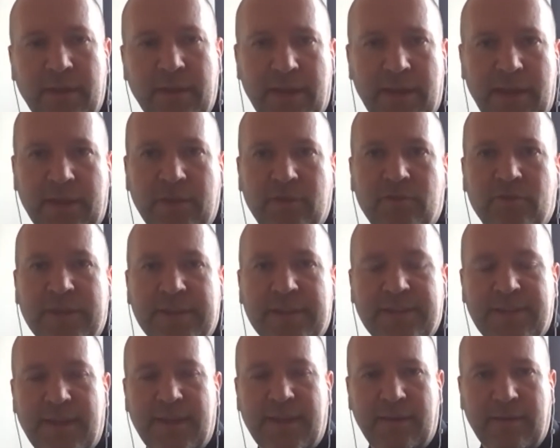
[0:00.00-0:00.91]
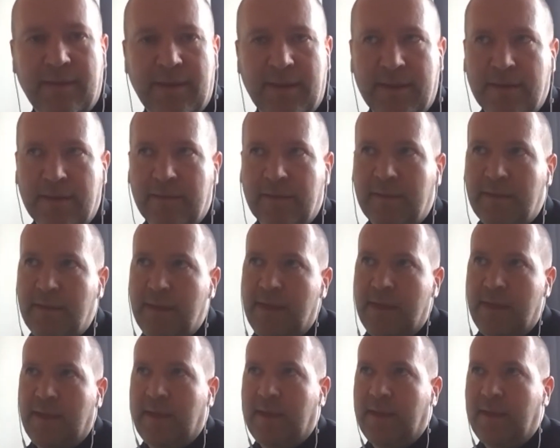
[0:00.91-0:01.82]
interesting and a,
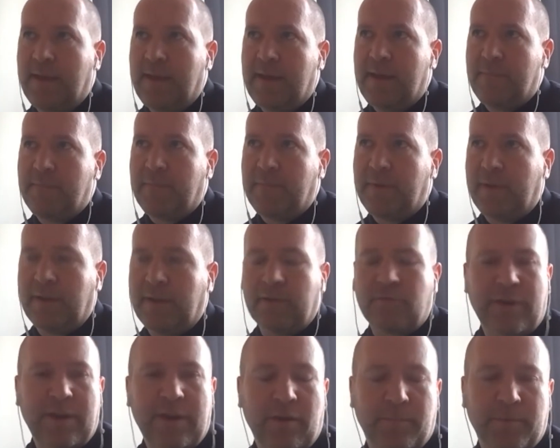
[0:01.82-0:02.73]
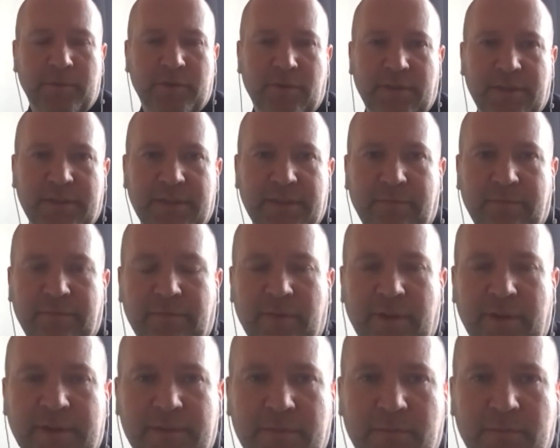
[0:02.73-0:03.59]
um, a great opportunity for us to